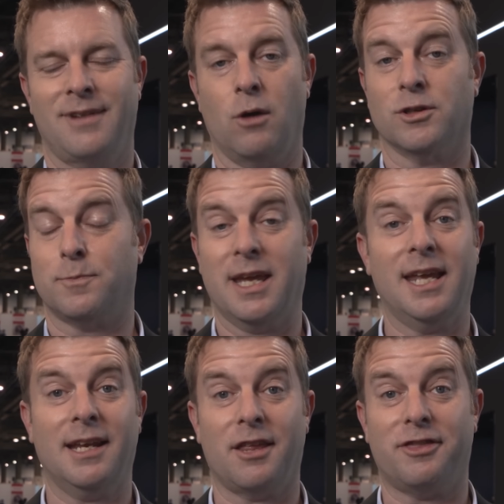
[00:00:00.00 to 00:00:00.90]
I was
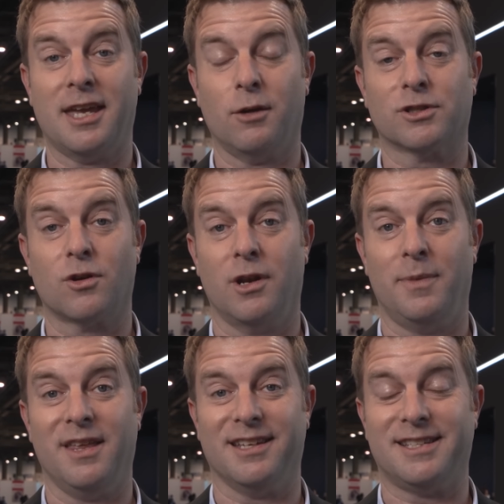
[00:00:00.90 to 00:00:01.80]
beginning to think it was going to
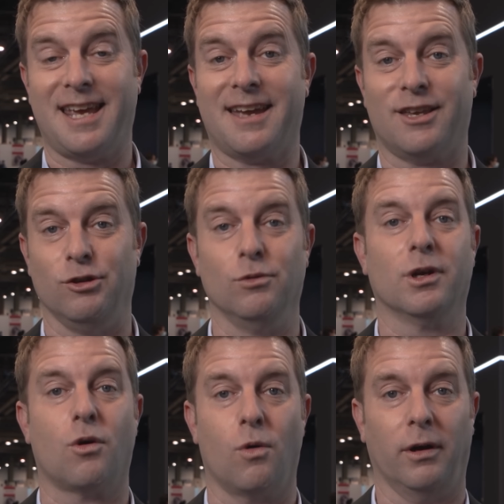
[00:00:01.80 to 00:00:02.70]
be the tech
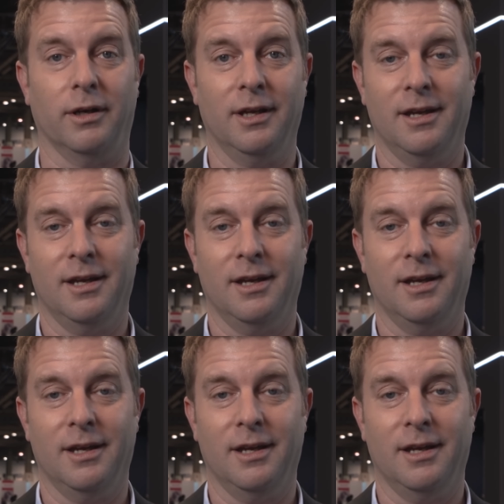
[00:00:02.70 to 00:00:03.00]
unicorn